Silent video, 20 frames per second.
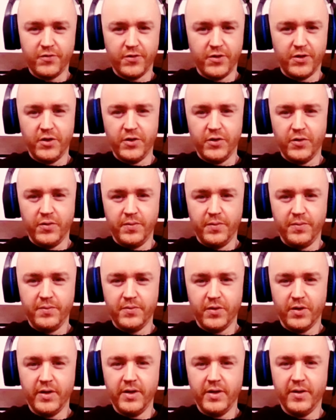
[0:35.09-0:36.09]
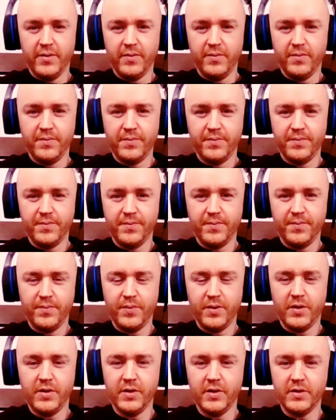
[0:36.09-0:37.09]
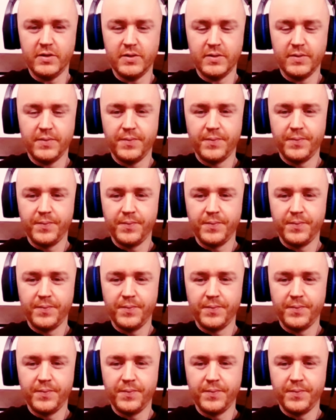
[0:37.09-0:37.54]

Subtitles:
video right now, because